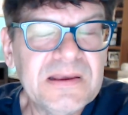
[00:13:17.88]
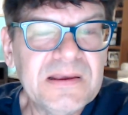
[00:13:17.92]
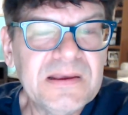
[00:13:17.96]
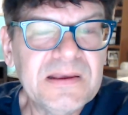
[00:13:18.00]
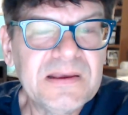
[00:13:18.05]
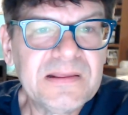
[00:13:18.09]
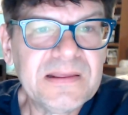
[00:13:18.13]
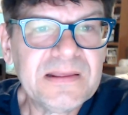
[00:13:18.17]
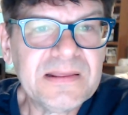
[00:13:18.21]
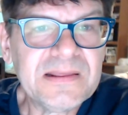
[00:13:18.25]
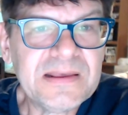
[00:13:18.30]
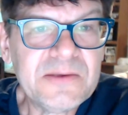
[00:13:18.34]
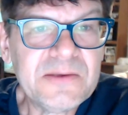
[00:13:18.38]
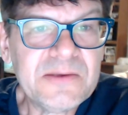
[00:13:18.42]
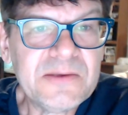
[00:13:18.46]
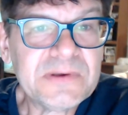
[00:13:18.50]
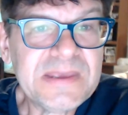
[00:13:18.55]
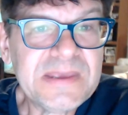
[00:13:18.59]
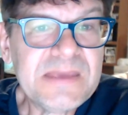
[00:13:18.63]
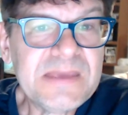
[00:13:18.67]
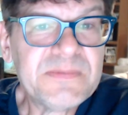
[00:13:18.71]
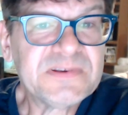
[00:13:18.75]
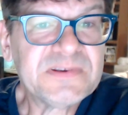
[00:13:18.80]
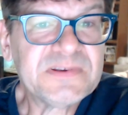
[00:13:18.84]
uh, he will
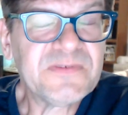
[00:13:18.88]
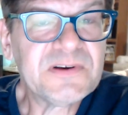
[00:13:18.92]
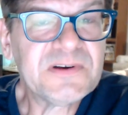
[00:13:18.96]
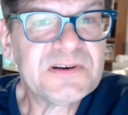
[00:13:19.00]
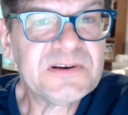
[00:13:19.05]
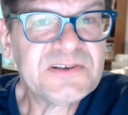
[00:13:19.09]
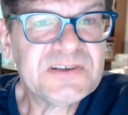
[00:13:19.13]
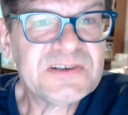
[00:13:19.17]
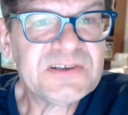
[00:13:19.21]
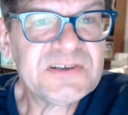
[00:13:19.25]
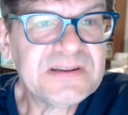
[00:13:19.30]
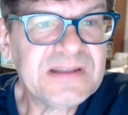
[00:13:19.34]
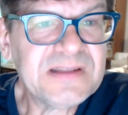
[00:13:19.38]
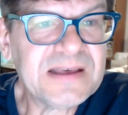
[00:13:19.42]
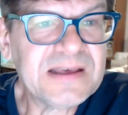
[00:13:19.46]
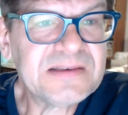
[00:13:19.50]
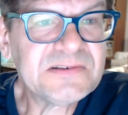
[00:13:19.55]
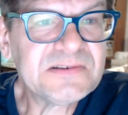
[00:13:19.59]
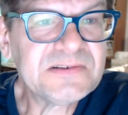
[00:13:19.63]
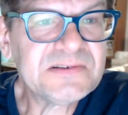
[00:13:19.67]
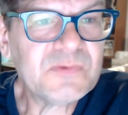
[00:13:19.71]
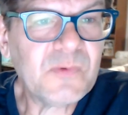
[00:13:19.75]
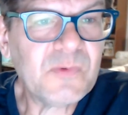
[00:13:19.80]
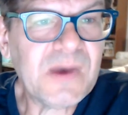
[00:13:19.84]
keep his virgin,
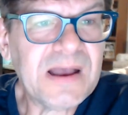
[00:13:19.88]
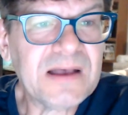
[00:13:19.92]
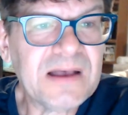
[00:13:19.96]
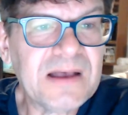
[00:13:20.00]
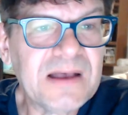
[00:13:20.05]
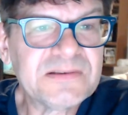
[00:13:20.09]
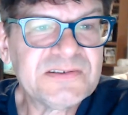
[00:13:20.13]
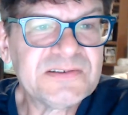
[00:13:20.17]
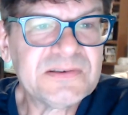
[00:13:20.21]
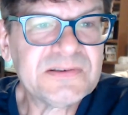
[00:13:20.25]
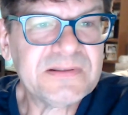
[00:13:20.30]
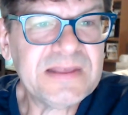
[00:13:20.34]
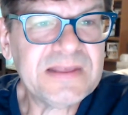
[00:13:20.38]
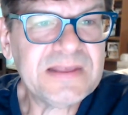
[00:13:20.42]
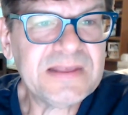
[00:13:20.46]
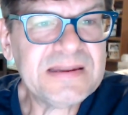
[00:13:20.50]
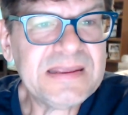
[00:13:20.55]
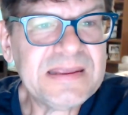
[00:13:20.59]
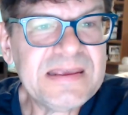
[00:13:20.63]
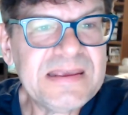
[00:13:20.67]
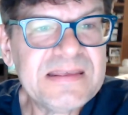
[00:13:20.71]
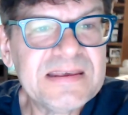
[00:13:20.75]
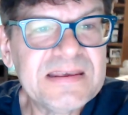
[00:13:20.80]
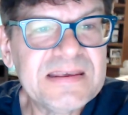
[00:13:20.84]
does well. So then
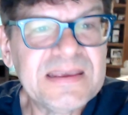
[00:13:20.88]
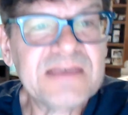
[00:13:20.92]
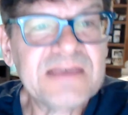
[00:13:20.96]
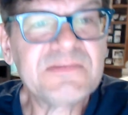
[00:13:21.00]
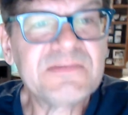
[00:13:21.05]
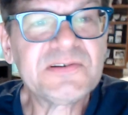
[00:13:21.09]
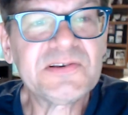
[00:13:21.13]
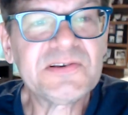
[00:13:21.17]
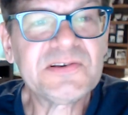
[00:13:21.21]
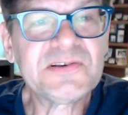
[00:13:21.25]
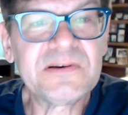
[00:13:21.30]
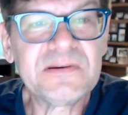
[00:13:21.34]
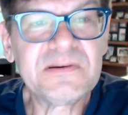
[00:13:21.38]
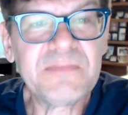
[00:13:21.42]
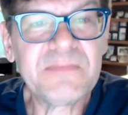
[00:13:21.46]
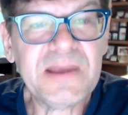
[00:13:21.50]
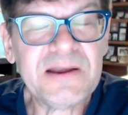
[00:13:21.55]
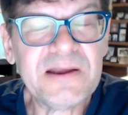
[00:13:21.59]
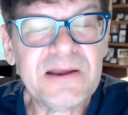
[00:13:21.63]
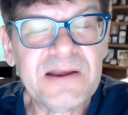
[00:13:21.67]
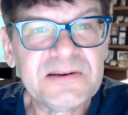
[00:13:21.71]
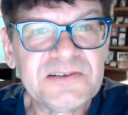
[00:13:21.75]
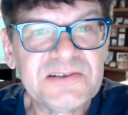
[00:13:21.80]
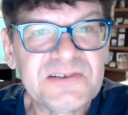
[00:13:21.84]
he that gives her in
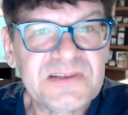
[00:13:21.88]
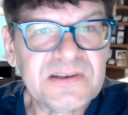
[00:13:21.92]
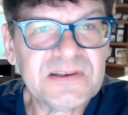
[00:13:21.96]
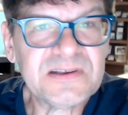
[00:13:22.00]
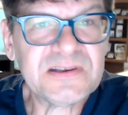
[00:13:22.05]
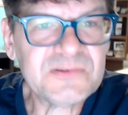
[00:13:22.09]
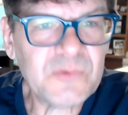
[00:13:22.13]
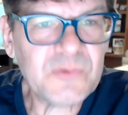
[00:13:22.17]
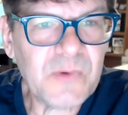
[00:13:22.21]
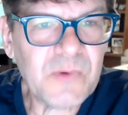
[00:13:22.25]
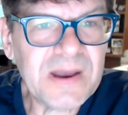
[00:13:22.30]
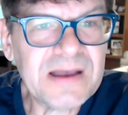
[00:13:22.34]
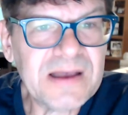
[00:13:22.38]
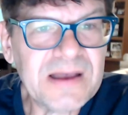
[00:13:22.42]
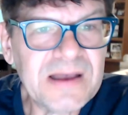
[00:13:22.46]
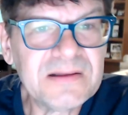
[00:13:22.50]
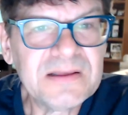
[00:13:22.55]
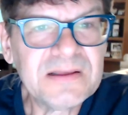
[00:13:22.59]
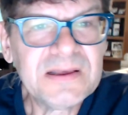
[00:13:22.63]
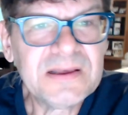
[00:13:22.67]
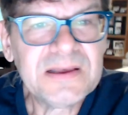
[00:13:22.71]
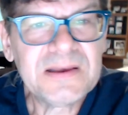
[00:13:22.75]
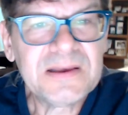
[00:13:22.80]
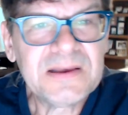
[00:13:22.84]
marriage does
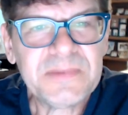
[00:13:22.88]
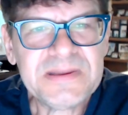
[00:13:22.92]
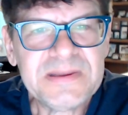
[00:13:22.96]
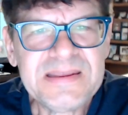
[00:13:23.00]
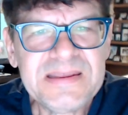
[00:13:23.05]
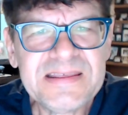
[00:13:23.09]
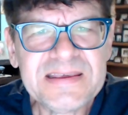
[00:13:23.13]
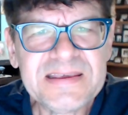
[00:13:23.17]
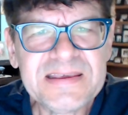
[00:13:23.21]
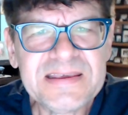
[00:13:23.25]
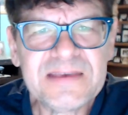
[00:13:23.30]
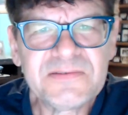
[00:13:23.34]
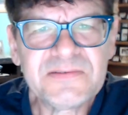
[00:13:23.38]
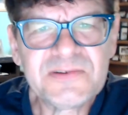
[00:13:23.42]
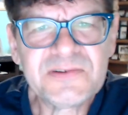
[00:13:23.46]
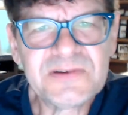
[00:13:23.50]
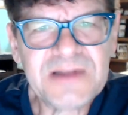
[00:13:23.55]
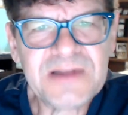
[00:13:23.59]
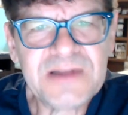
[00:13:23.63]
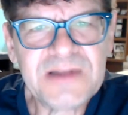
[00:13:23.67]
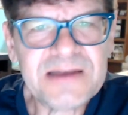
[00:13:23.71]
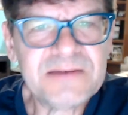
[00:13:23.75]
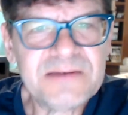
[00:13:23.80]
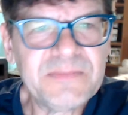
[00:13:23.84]
well, but he that gives her
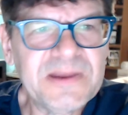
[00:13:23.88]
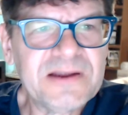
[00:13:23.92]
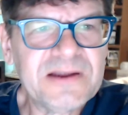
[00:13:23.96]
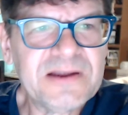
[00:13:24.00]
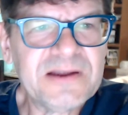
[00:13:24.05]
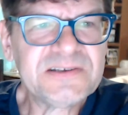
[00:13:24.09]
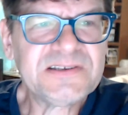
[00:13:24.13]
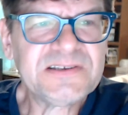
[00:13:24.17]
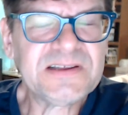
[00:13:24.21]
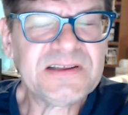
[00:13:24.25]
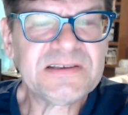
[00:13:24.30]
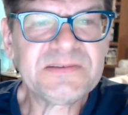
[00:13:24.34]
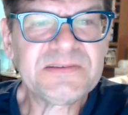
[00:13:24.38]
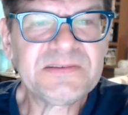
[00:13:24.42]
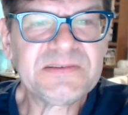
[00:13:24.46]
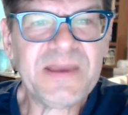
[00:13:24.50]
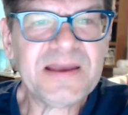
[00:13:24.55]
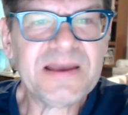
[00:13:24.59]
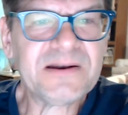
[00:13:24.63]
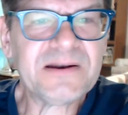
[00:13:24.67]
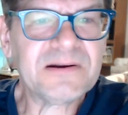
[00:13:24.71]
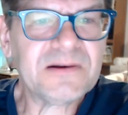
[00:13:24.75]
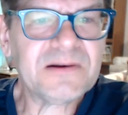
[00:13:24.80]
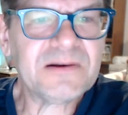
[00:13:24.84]
not in marriage does
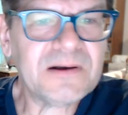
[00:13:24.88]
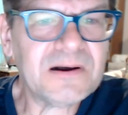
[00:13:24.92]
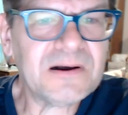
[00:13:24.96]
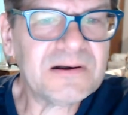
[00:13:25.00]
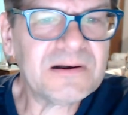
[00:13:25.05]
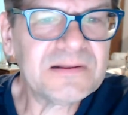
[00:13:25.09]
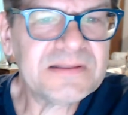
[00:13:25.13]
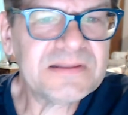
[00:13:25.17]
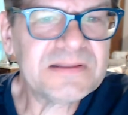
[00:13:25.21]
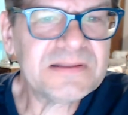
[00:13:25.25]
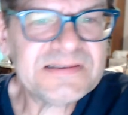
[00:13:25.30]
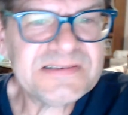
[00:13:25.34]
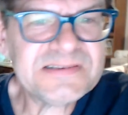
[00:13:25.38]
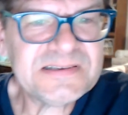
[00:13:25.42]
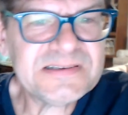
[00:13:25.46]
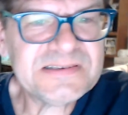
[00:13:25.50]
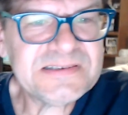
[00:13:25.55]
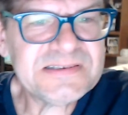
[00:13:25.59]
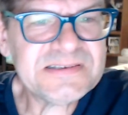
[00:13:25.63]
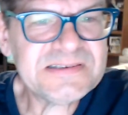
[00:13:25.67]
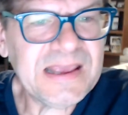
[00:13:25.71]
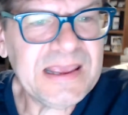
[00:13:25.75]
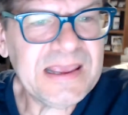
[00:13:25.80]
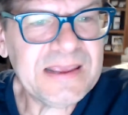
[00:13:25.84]
better. All this is
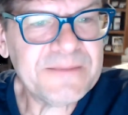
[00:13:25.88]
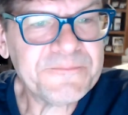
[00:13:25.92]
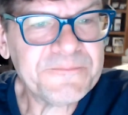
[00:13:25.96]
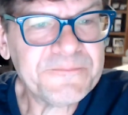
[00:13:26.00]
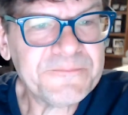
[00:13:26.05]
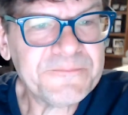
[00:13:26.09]
saying